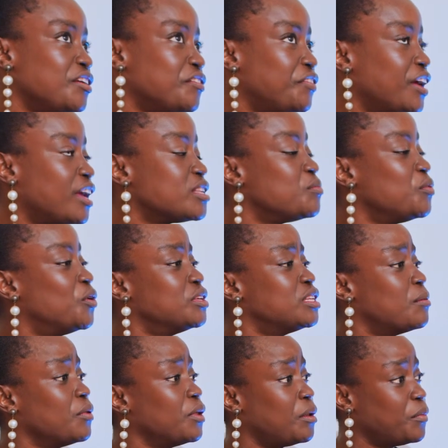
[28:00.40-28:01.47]
effects because
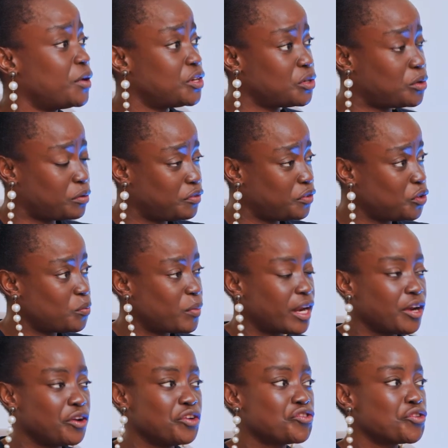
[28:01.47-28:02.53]
I'm in a medical field, but
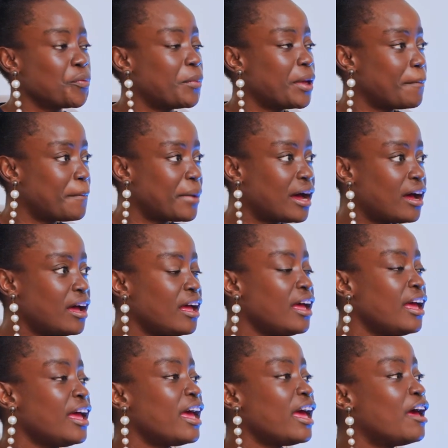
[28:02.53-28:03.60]
I don't remember
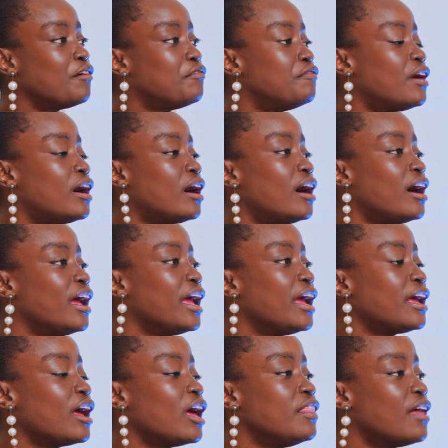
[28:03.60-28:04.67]
ever
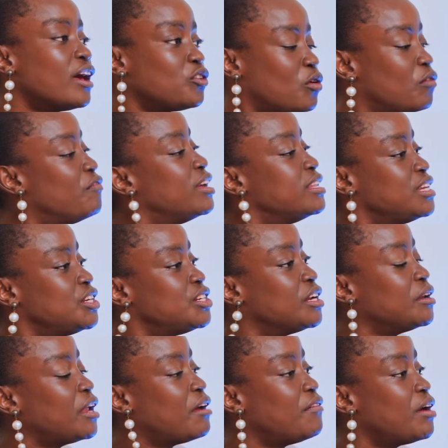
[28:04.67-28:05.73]
that
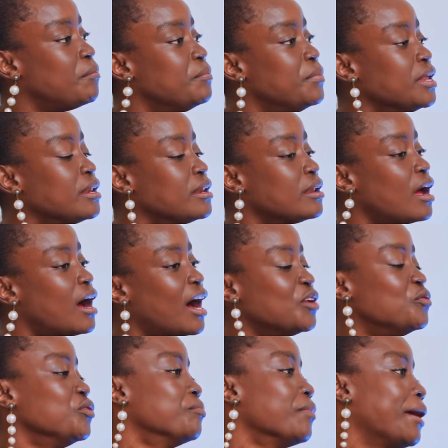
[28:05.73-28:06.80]
conversation ever being
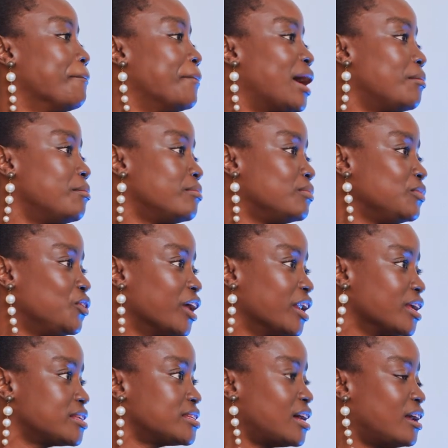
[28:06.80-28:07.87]
had with my mom. You
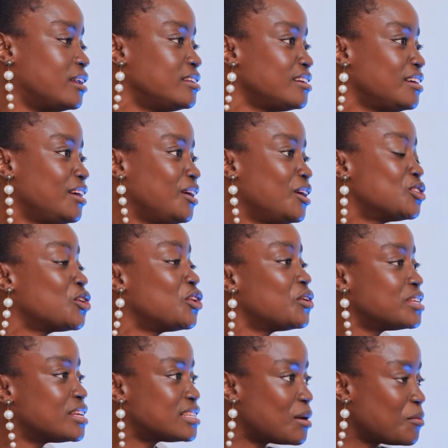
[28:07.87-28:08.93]
understand? So
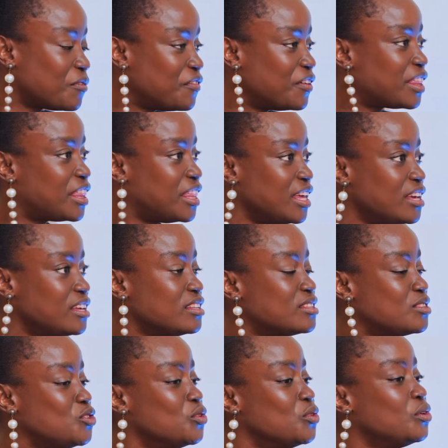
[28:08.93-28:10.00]
those are some of the things